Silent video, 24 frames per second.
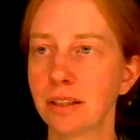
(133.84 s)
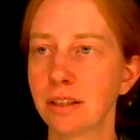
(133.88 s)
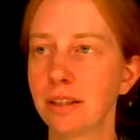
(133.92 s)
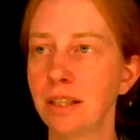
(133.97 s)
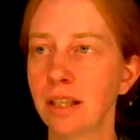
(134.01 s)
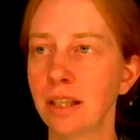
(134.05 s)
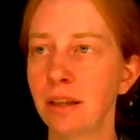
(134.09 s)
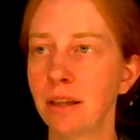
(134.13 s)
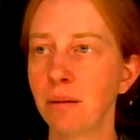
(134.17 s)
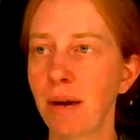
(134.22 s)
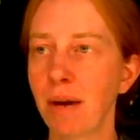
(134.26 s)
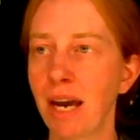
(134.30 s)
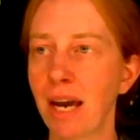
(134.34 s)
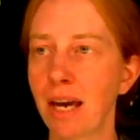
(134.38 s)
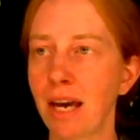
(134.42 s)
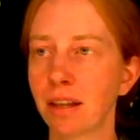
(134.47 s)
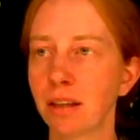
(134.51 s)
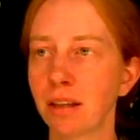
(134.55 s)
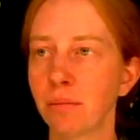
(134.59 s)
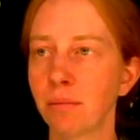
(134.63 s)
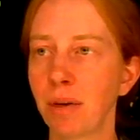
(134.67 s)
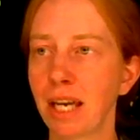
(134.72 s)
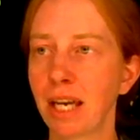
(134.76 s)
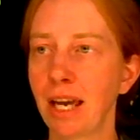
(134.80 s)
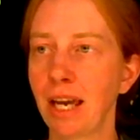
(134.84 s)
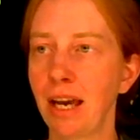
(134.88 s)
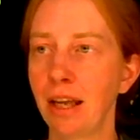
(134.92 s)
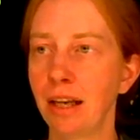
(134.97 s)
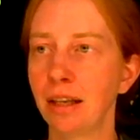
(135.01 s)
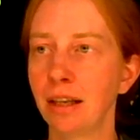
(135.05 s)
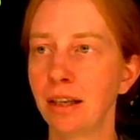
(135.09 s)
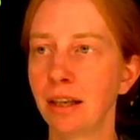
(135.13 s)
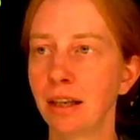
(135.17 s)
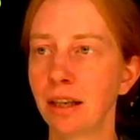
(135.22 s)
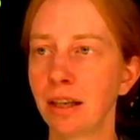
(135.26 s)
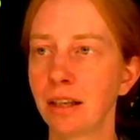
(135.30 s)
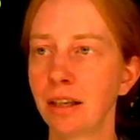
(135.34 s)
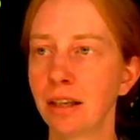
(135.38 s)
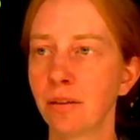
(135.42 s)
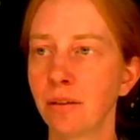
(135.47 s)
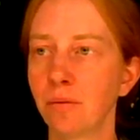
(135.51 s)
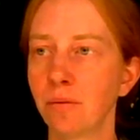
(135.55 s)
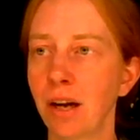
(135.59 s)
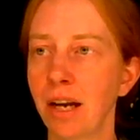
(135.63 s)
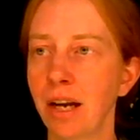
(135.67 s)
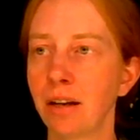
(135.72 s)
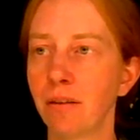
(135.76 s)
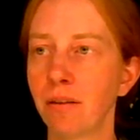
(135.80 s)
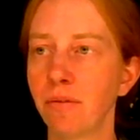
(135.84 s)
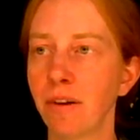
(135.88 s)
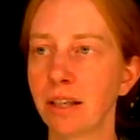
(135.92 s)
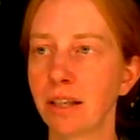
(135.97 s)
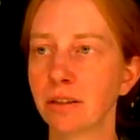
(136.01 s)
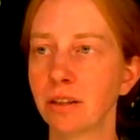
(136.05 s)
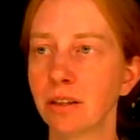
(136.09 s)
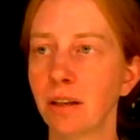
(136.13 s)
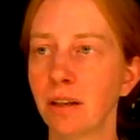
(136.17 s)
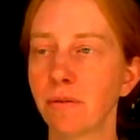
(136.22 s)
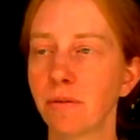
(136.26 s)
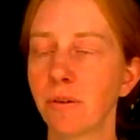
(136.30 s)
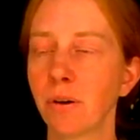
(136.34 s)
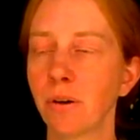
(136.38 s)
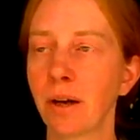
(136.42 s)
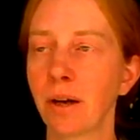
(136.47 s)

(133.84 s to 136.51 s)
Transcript: did the math in my head and I didn't write it fast enough.